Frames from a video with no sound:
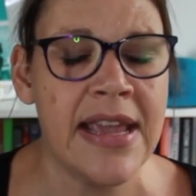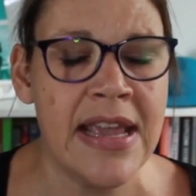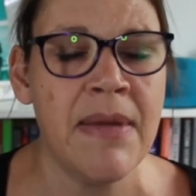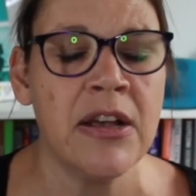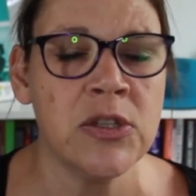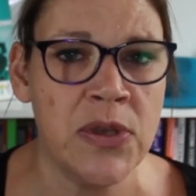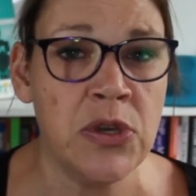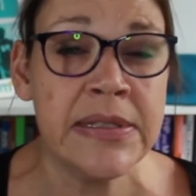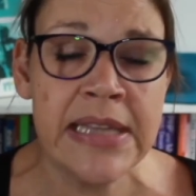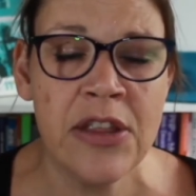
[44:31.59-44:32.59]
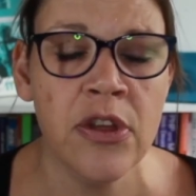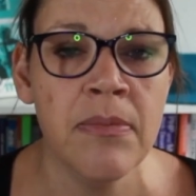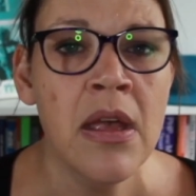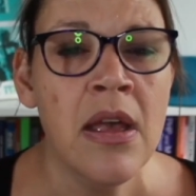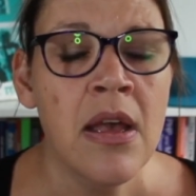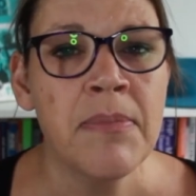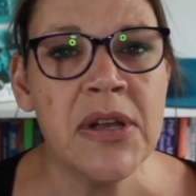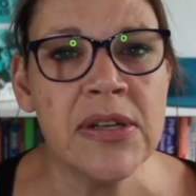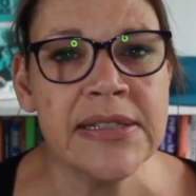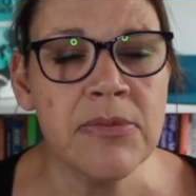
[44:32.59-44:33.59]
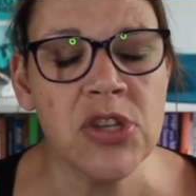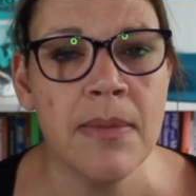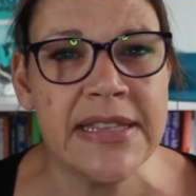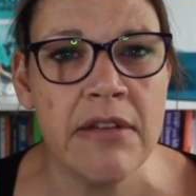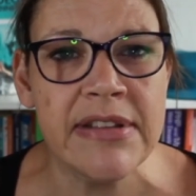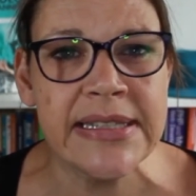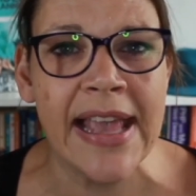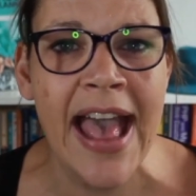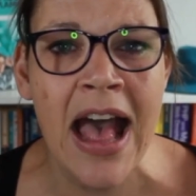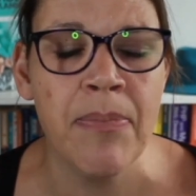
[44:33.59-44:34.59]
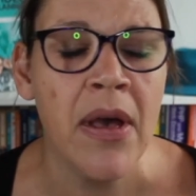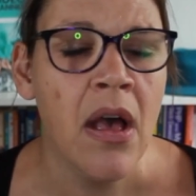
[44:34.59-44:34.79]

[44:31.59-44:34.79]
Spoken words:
emails when you send them, because sometimes there is a cap.